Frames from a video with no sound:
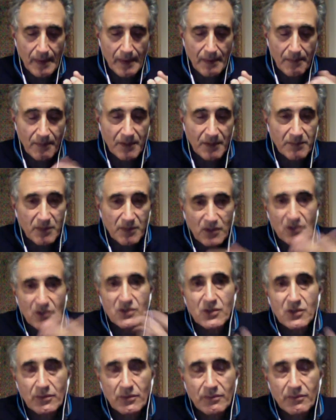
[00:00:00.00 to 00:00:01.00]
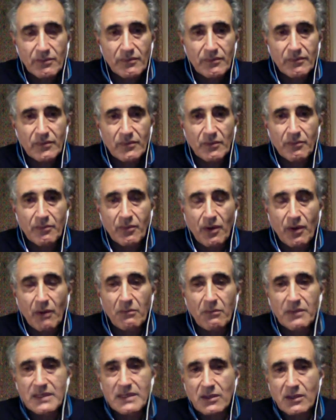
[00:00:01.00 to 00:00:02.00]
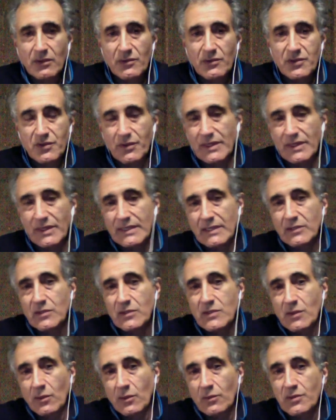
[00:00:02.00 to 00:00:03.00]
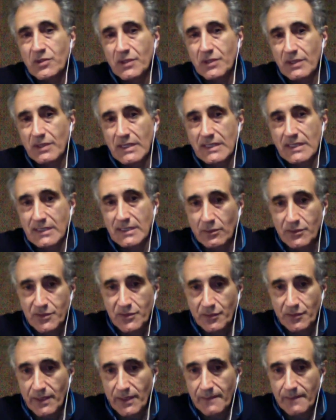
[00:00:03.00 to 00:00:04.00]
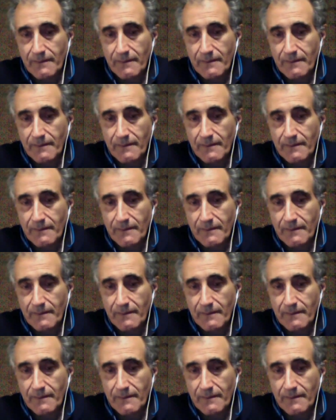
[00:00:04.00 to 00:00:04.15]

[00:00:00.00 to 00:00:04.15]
But because the problem is illusory, then the solution is illusory.